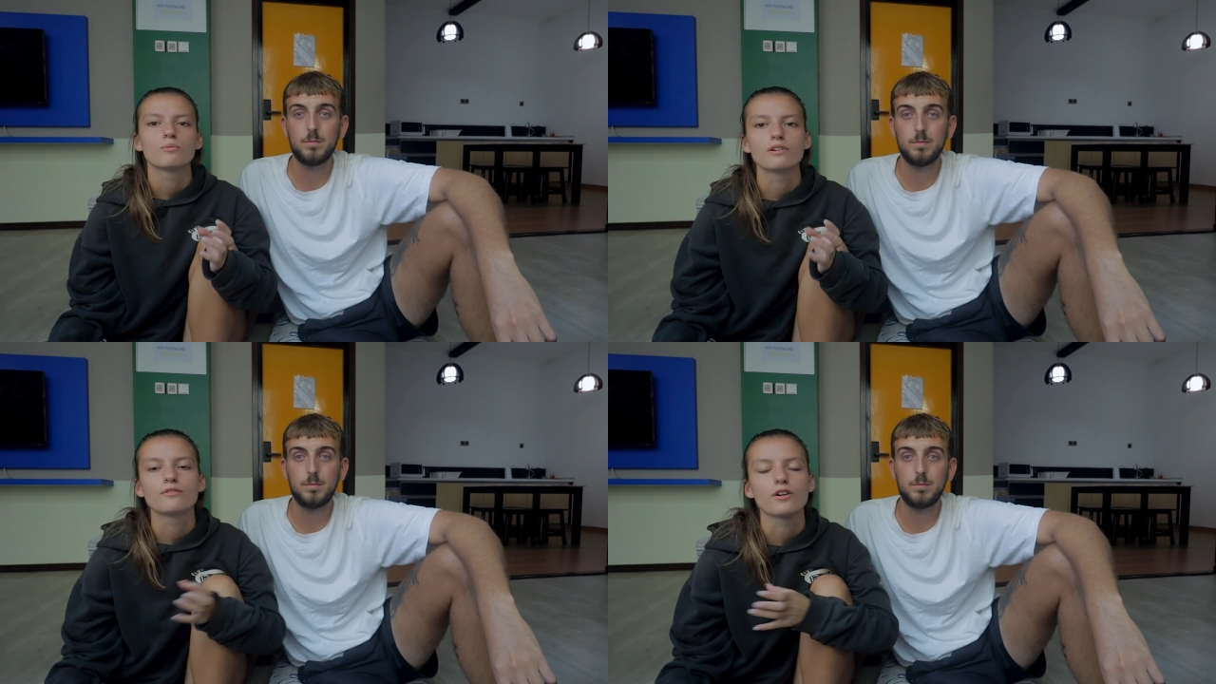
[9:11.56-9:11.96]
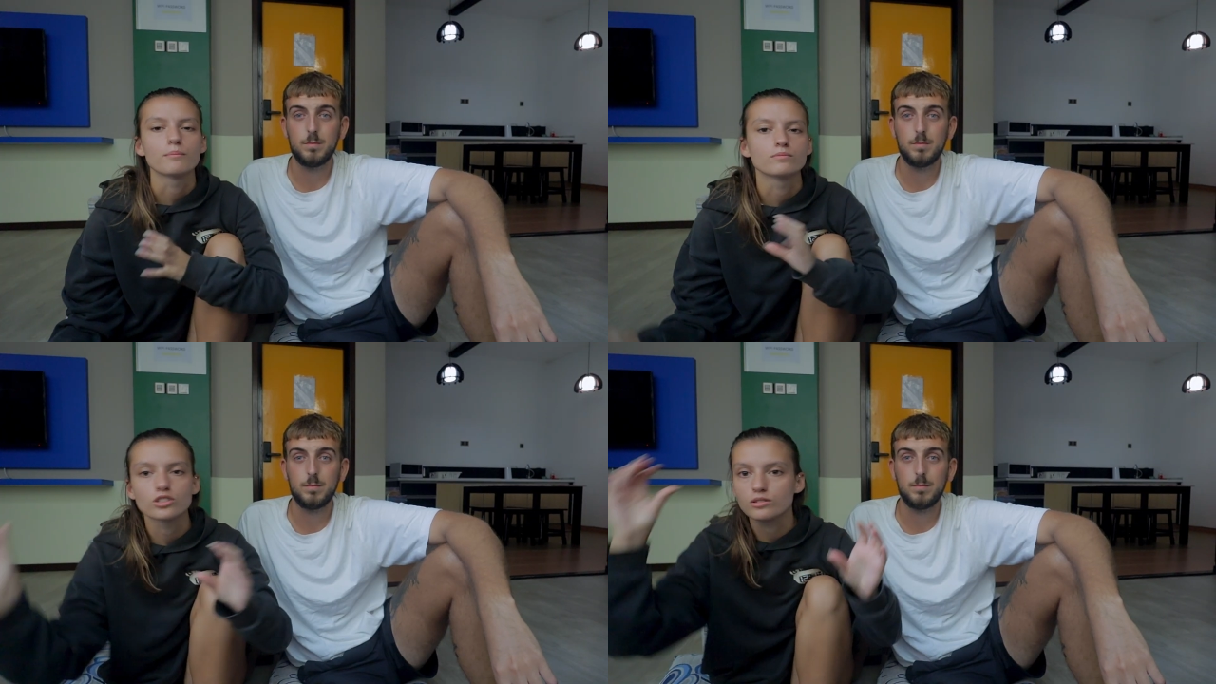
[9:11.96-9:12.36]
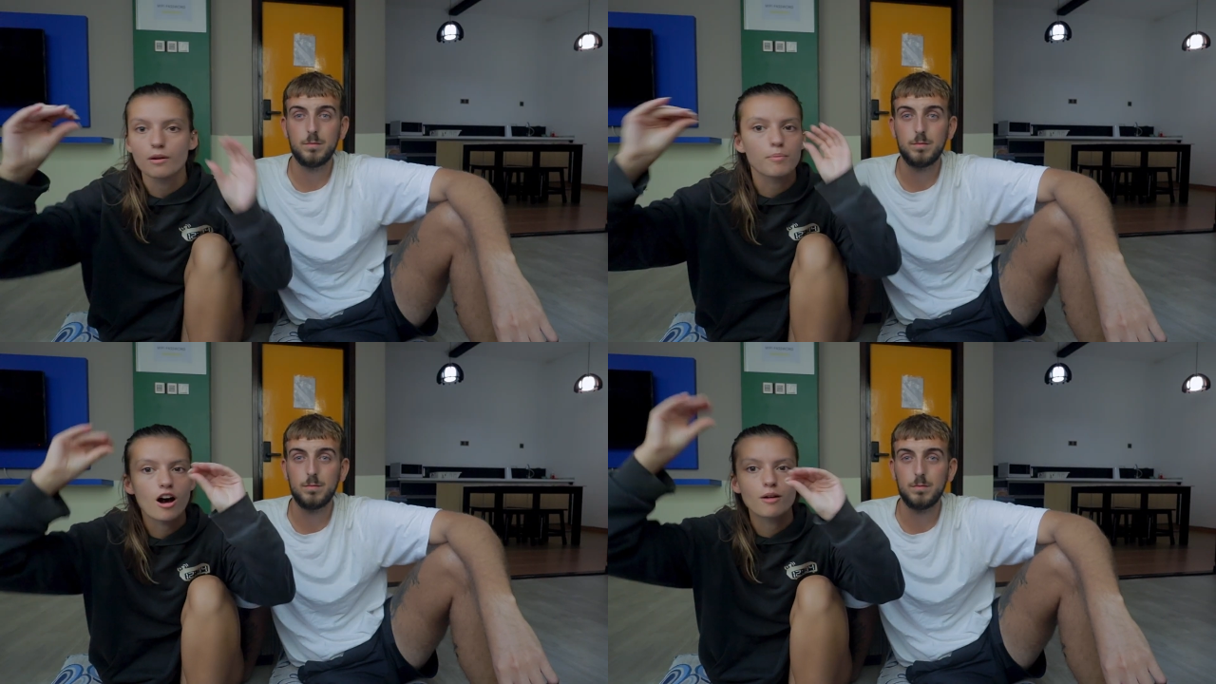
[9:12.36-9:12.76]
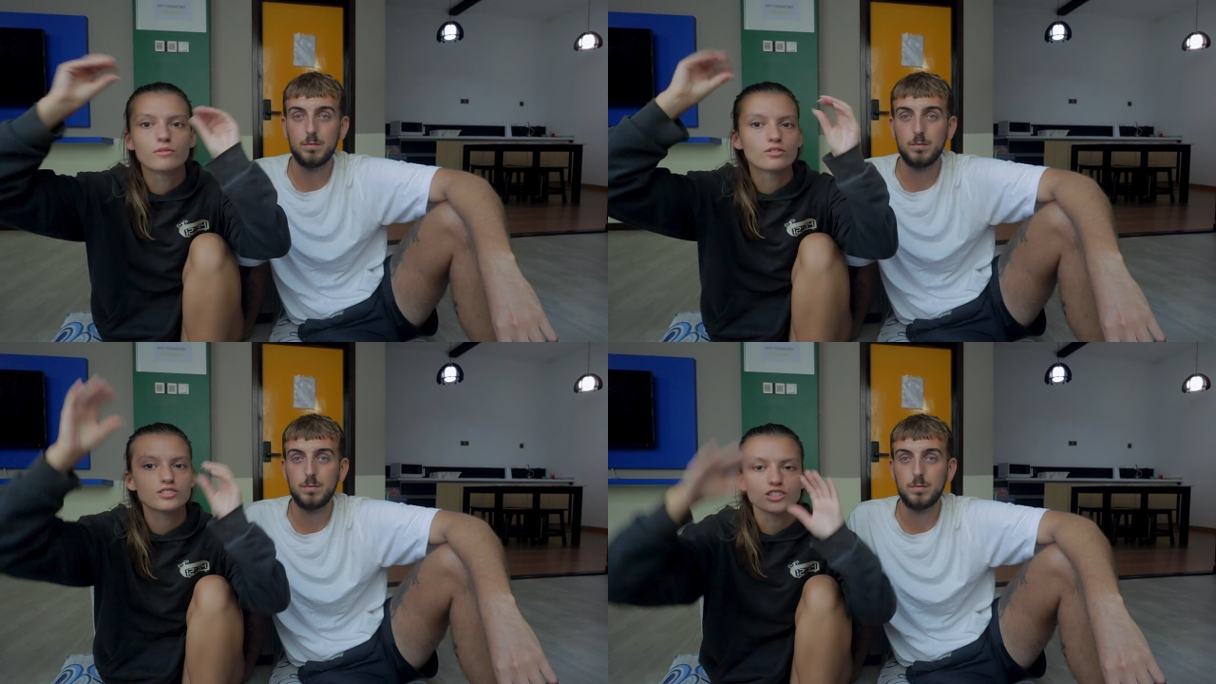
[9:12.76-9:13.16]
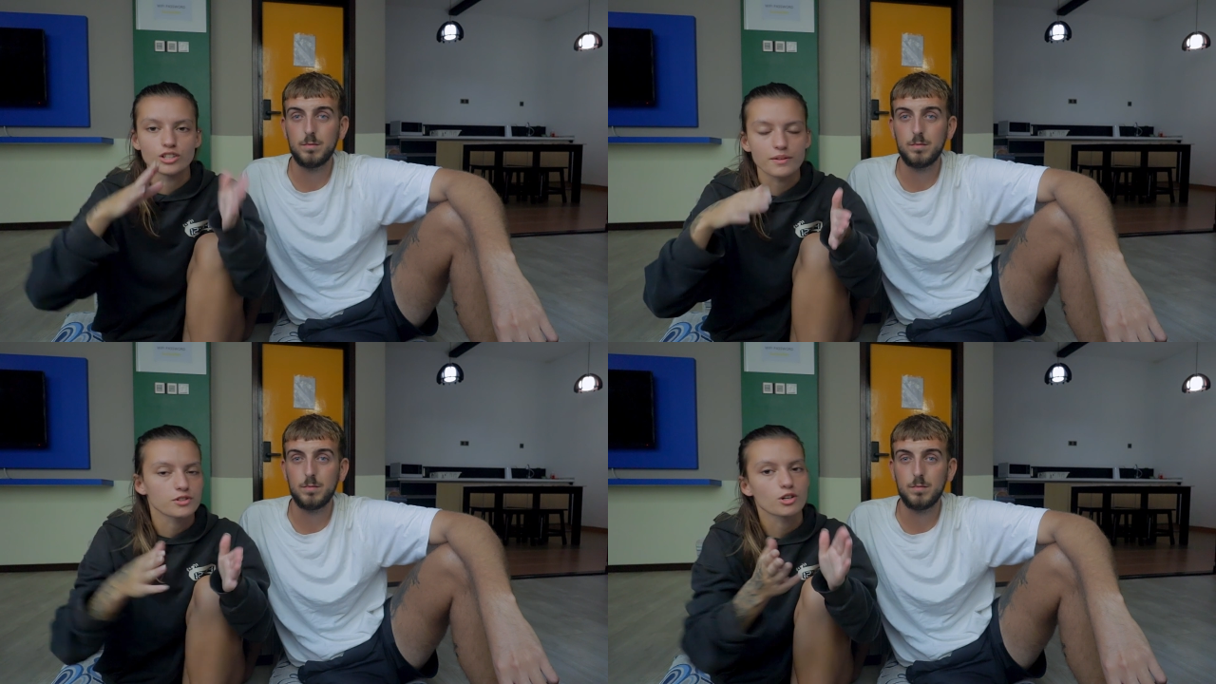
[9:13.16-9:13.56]
Speaker 1: with um, just apartments, and
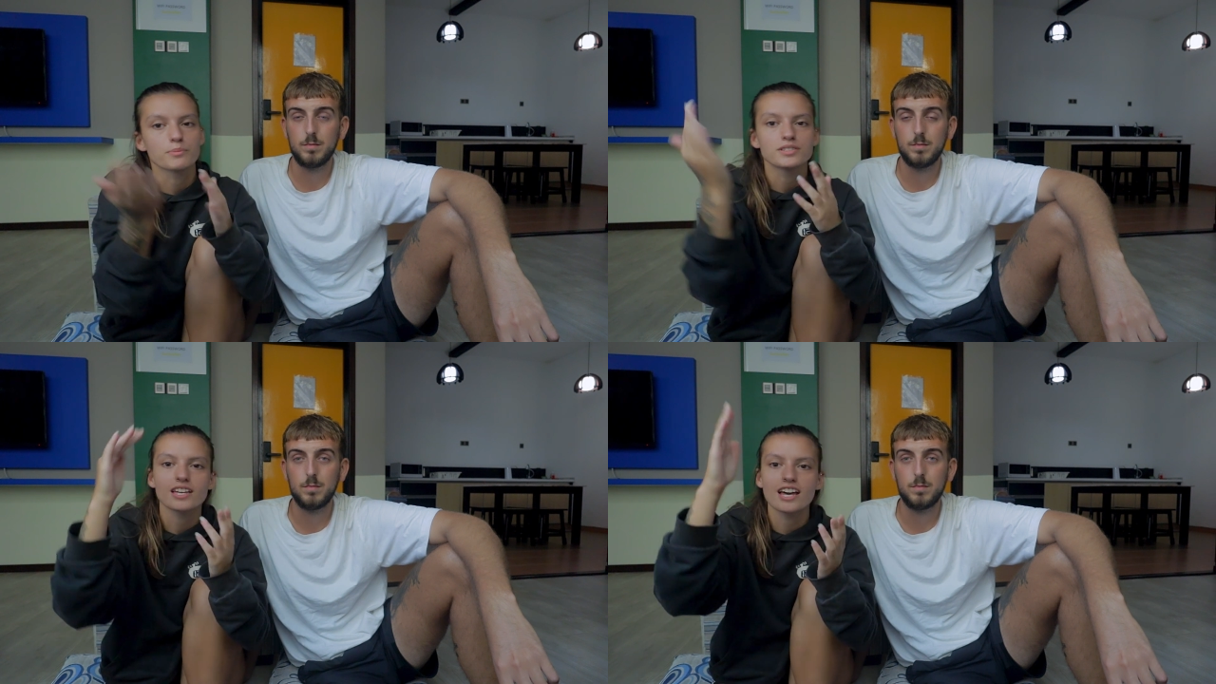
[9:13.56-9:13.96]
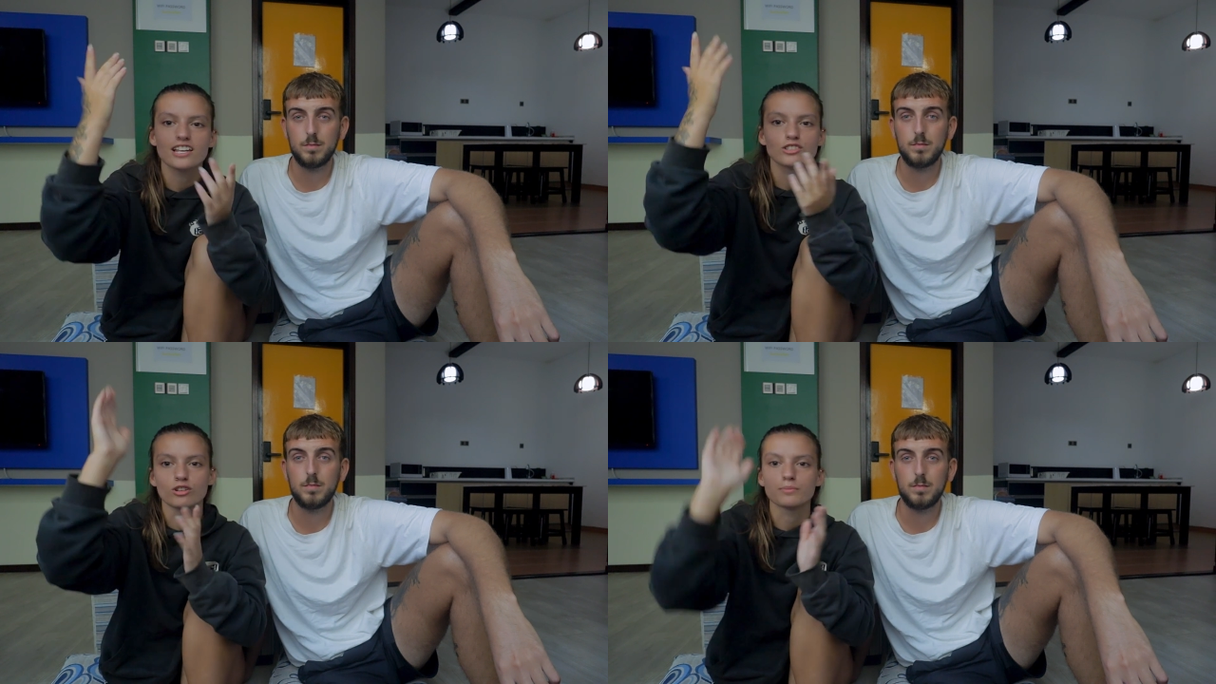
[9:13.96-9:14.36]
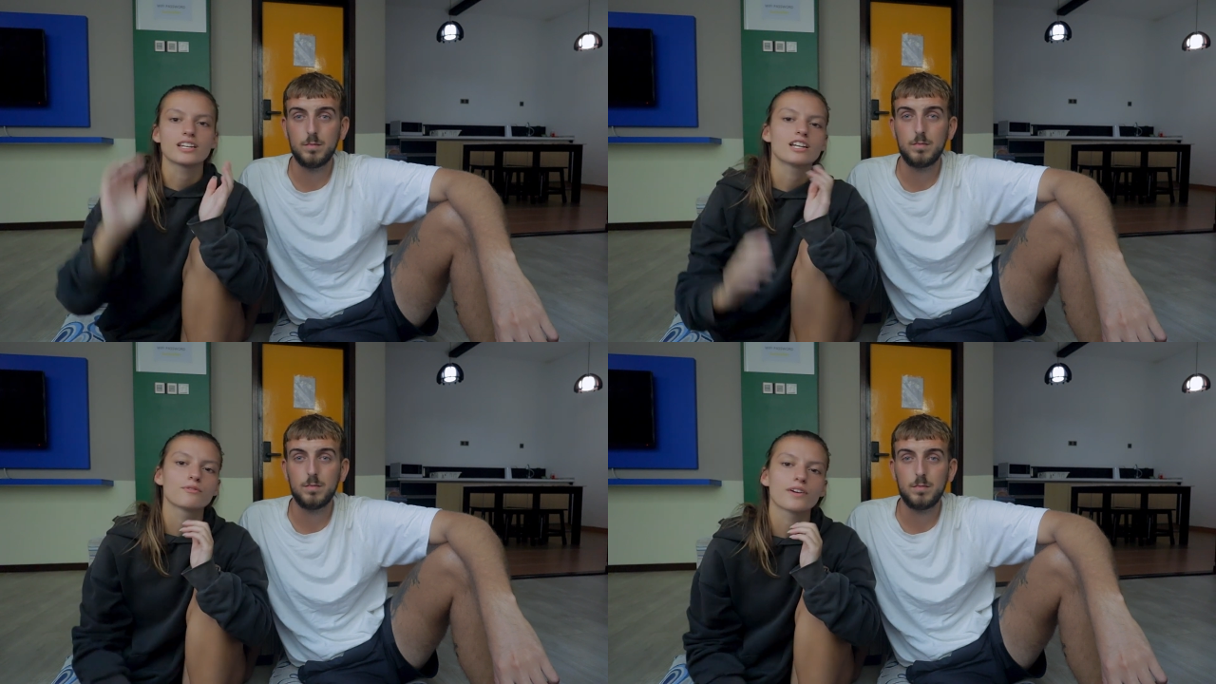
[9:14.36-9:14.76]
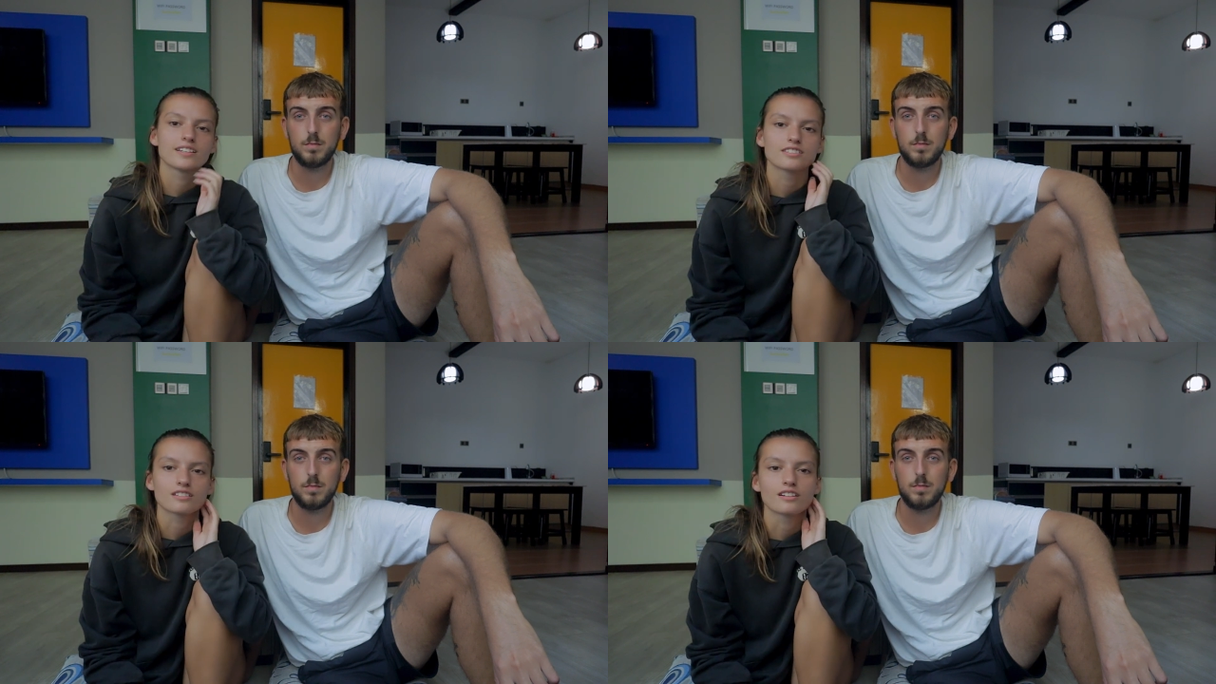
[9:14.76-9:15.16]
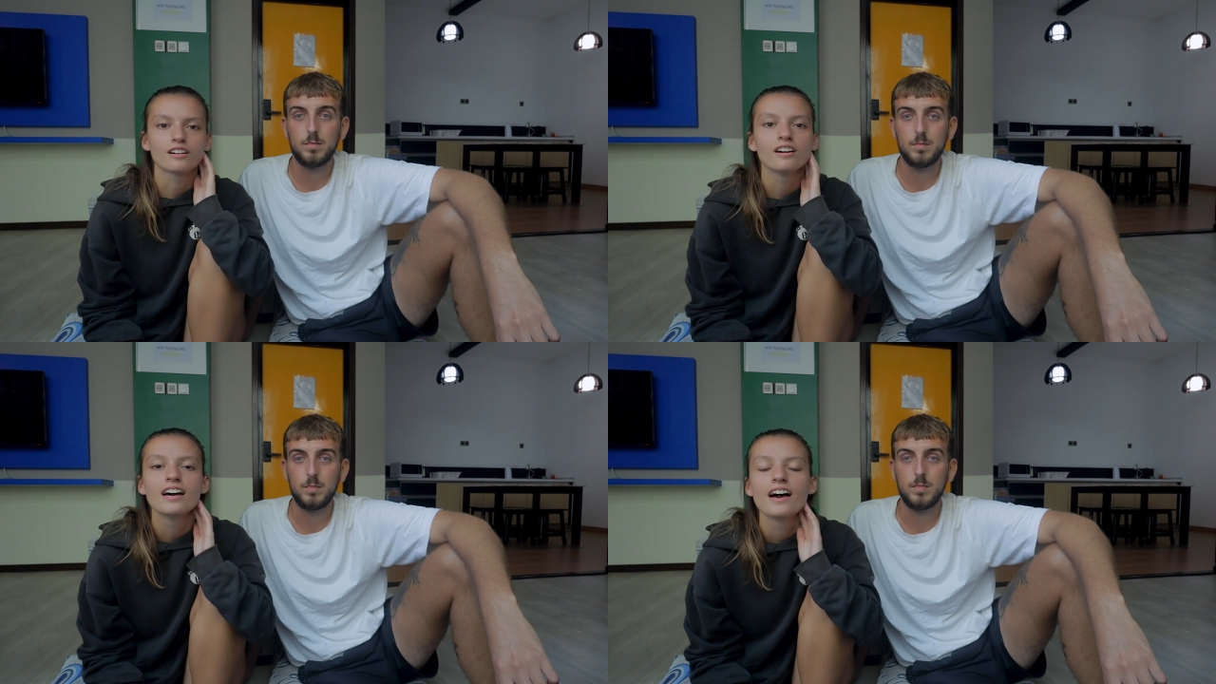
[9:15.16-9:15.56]
you have to go upstairs or up the elevator,